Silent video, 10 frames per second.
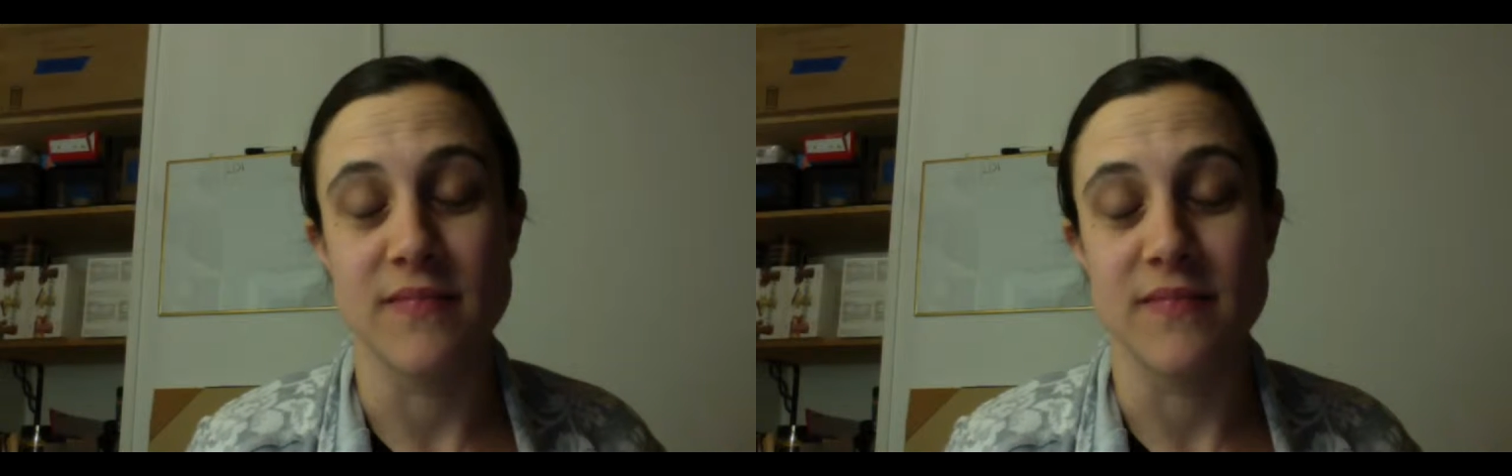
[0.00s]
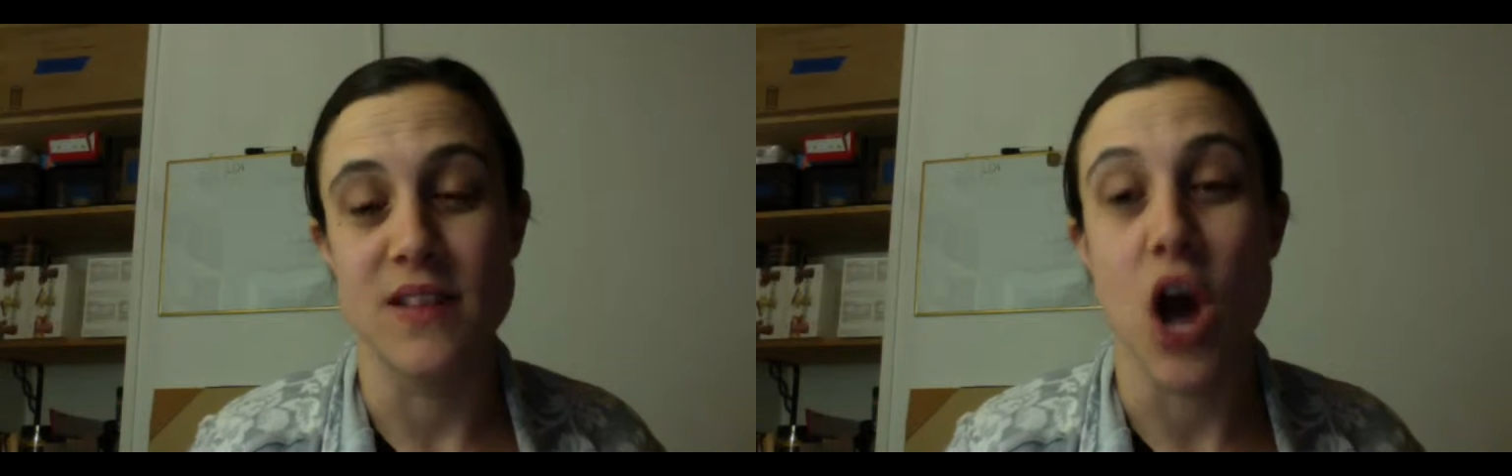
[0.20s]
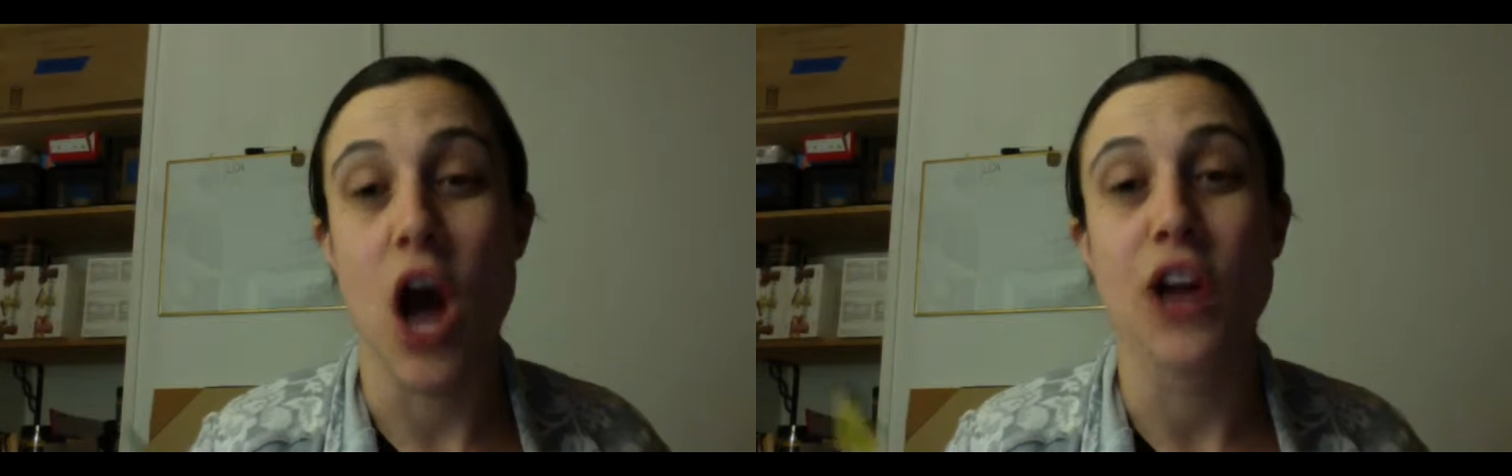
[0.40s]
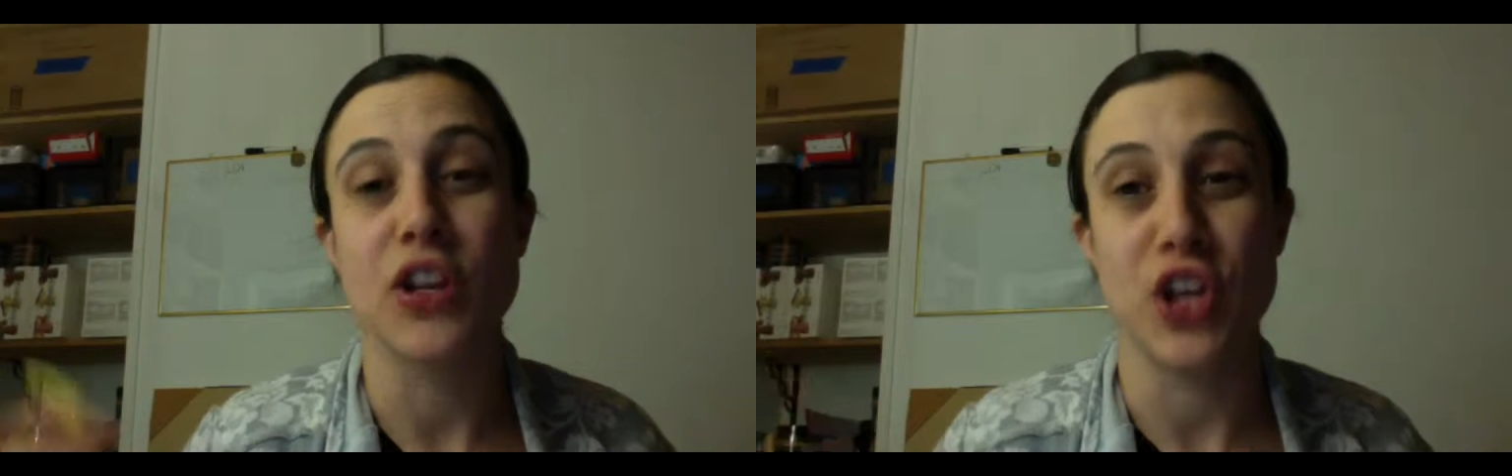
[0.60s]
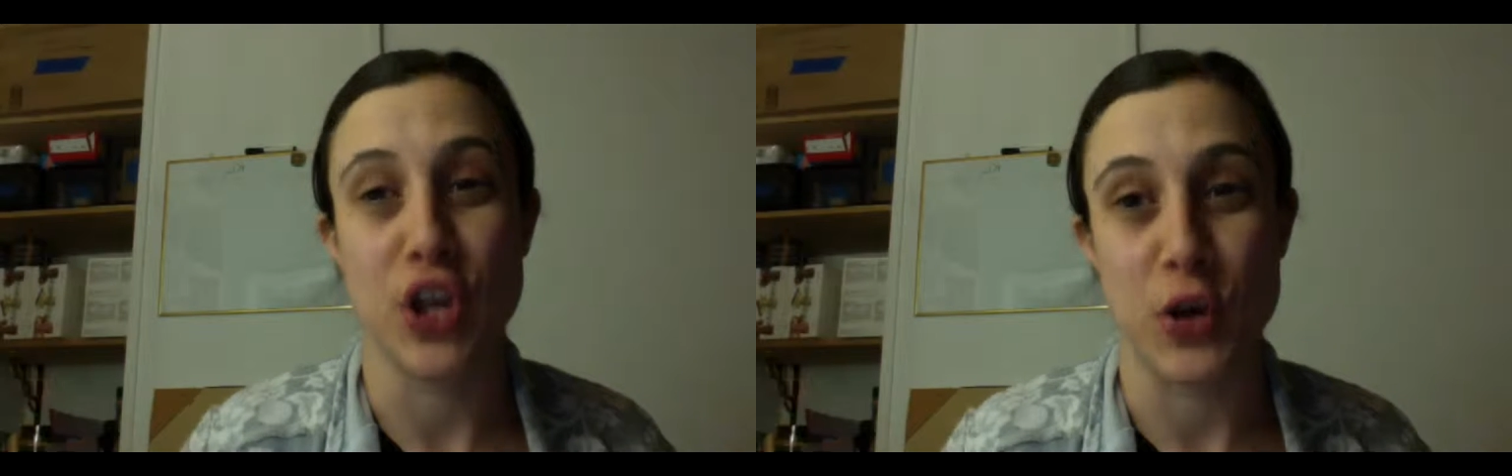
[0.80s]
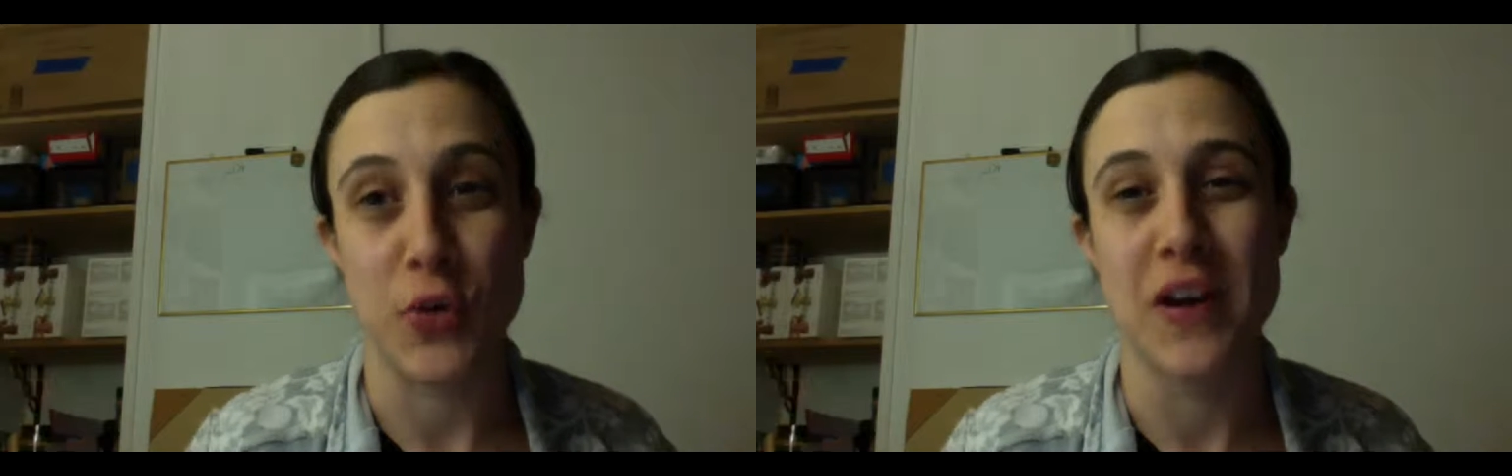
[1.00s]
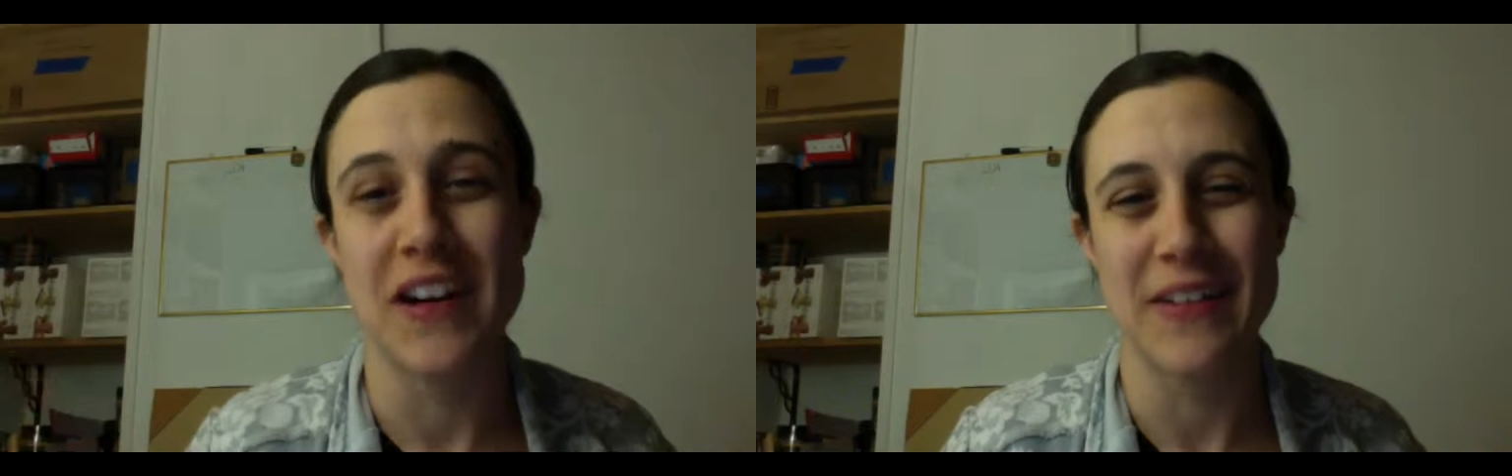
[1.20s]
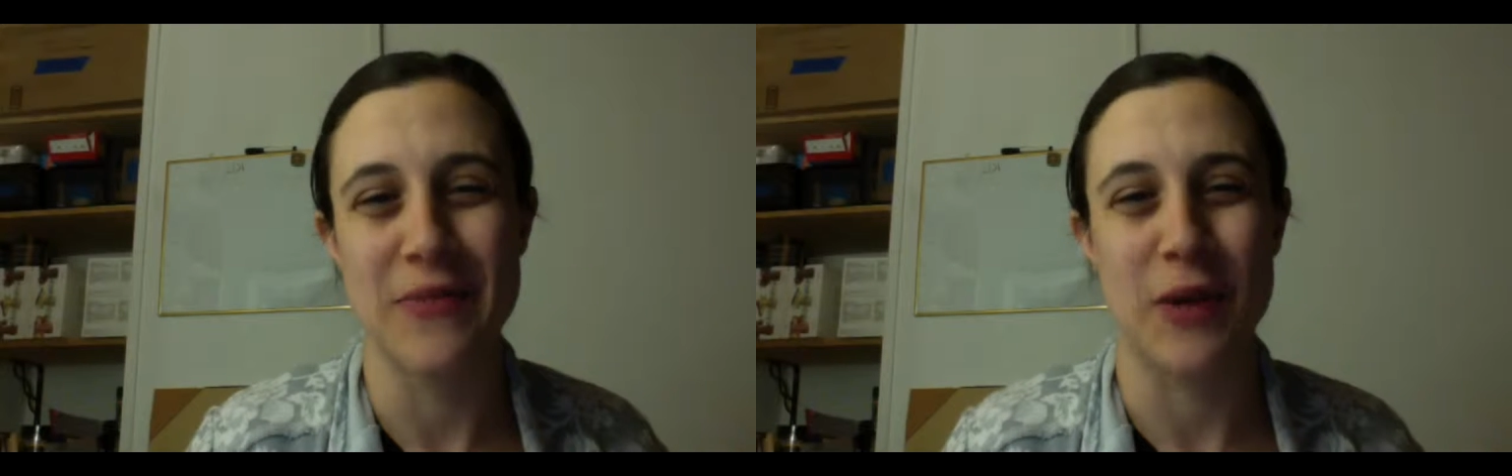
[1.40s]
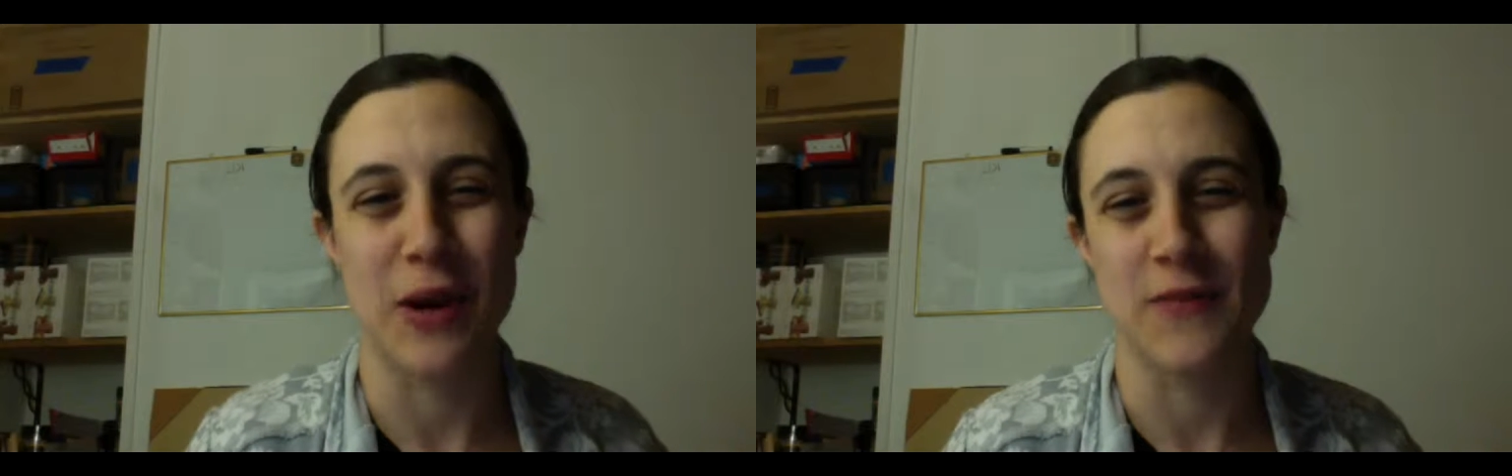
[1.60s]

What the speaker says: not you, word